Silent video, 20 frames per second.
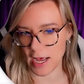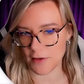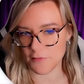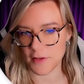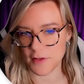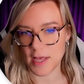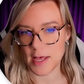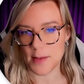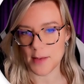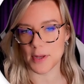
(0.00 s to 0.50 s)

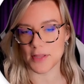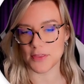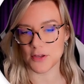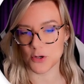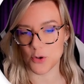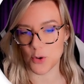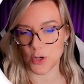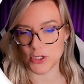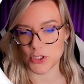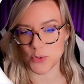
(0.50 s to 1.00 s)
but they're going
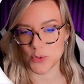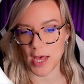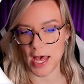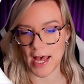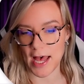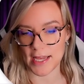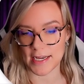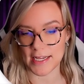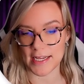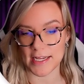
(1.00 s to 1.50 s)
to add
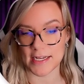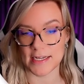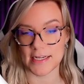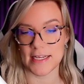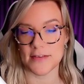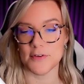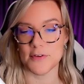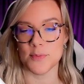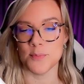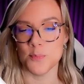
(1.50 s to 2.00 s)
in even
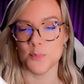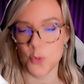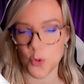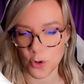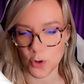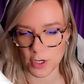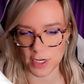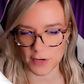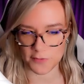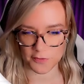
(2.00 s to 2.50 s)
more
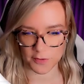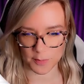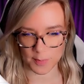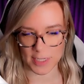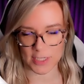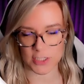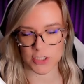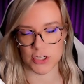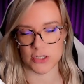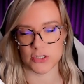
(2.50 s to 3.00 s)
information,
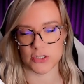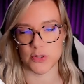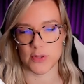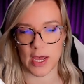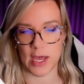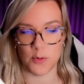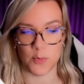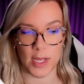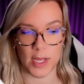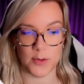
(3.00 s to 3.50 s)
so that
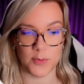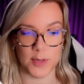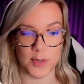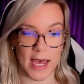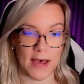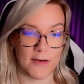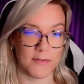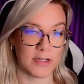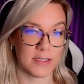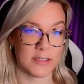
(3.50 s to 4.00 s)
way we have a
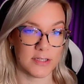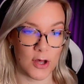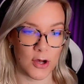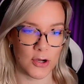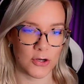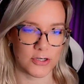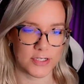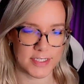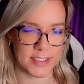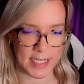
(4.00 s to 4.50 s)
longer
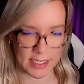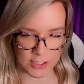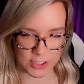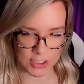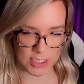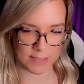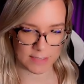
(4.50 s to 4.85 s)
section.